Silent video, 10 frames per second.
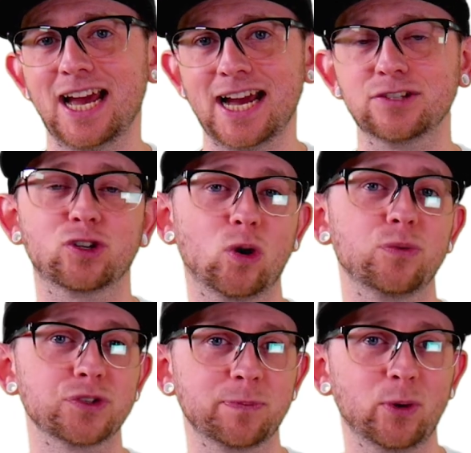has
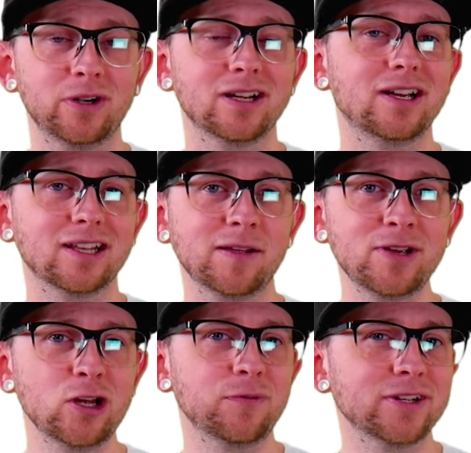grown the sport. Let
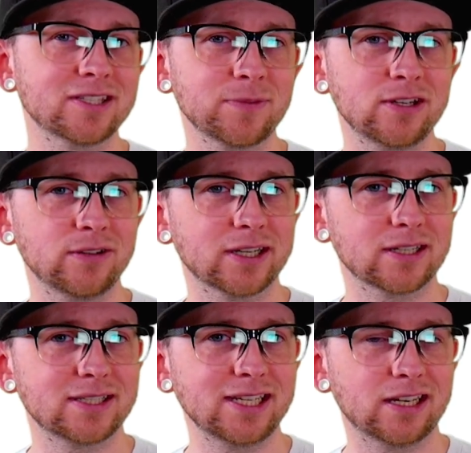me know if that's something you'd like
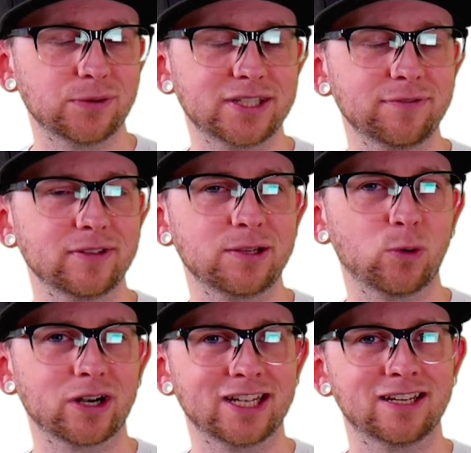to see, and I'll
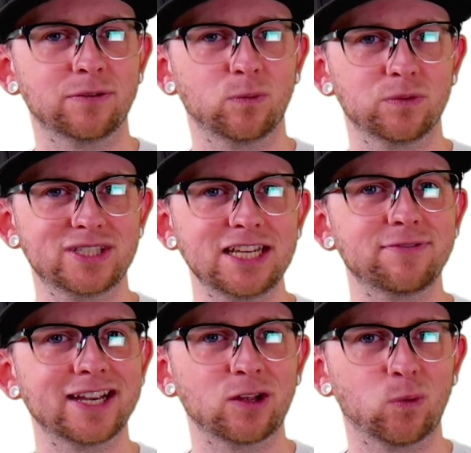definitely see
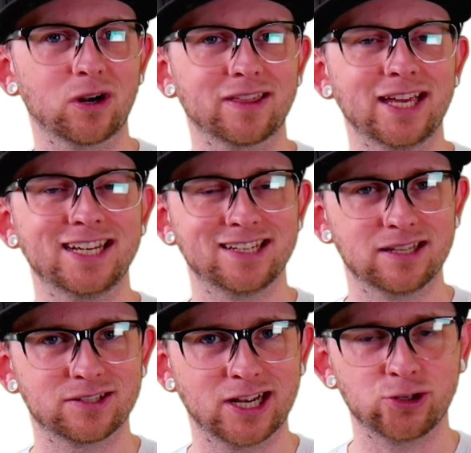if I can work that into
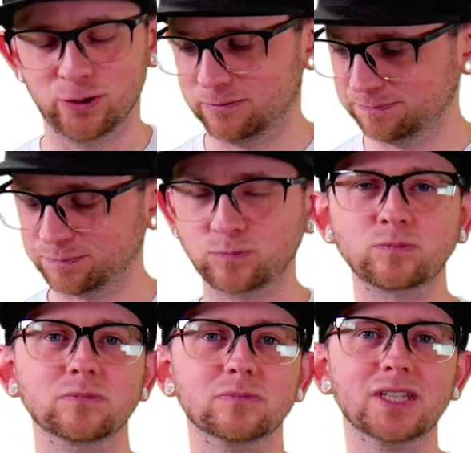the schedule.
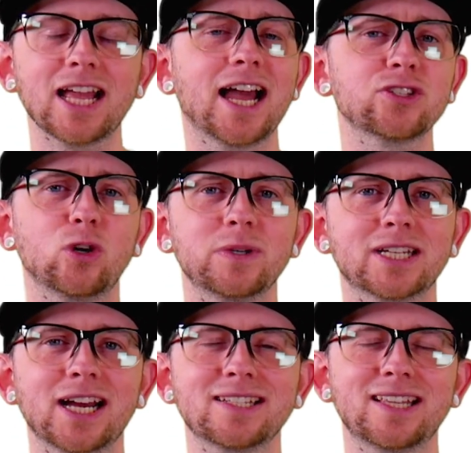As
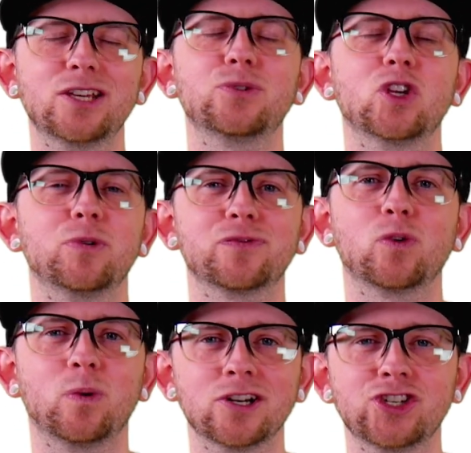always, guys, thank you so much
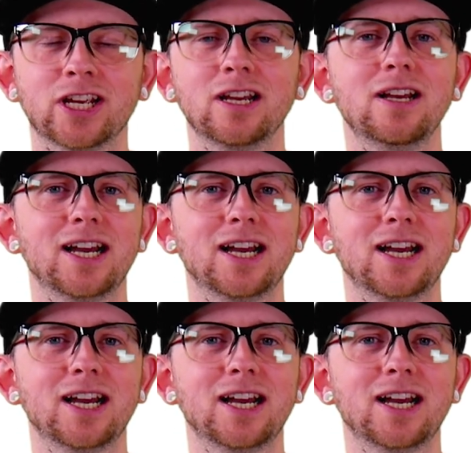for watching.